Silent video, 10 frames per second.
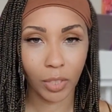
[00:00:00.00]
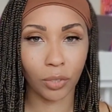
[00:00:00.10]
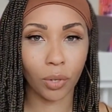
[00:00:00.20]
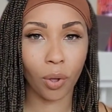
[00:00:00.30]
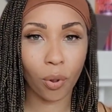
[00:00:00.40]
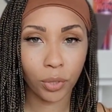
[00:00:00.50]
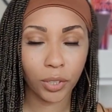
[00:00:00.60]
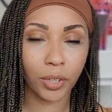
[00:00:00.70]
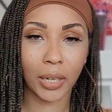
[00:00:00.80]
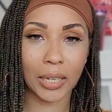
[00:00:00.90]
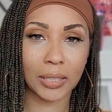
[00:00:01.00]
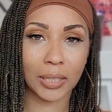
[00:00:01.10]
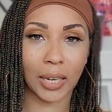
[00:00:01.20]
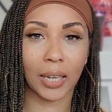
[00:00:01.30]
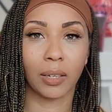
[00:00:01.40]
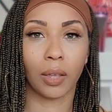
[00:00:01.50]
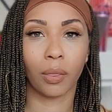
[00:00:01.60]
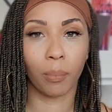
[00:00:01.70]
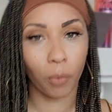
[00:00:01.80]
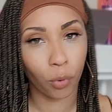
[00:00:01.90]
So the older your kids get,
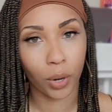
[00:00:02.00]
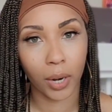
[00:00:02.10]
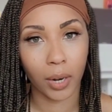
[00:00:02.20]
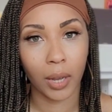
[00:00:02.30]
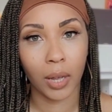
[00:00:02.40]
the more